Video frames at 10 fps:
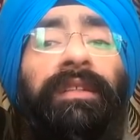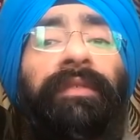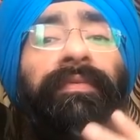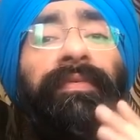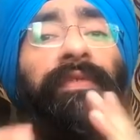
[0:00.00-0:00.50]

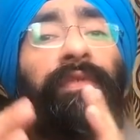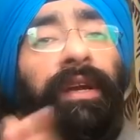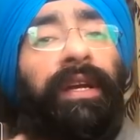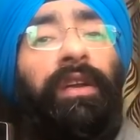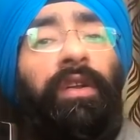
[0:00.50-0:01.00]
the
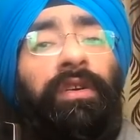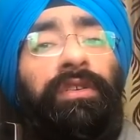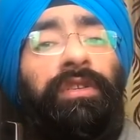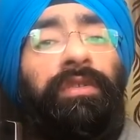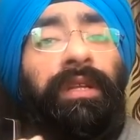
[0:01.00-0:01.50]
fluid
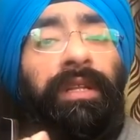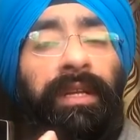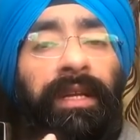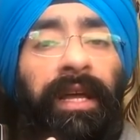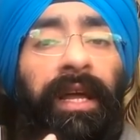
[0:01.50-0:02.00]
loss during
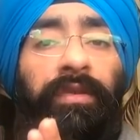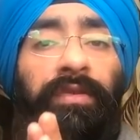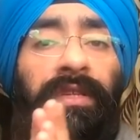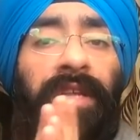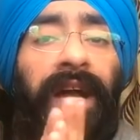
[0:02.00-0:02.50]
the day and
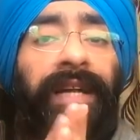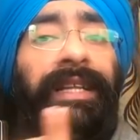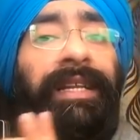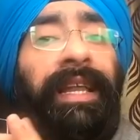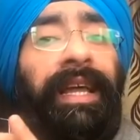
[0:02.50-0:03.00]
to
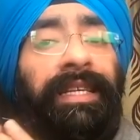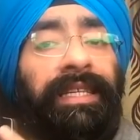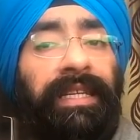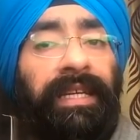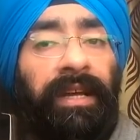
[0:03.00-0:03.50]
start the
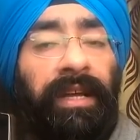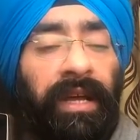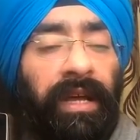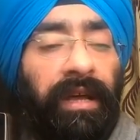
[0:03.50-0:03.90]
next day